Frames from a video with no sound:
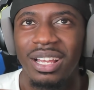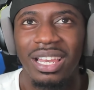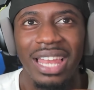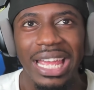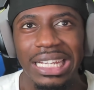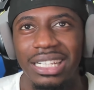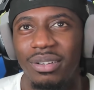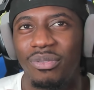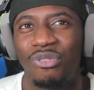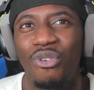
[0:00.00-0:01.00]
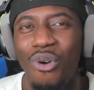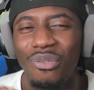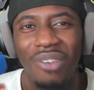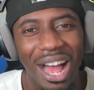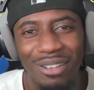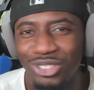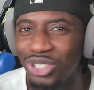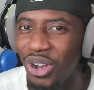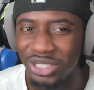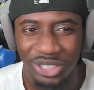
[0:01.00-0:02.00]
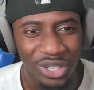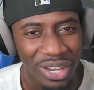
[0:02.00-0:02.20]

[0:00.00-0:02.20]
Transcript: like four or five songs ago.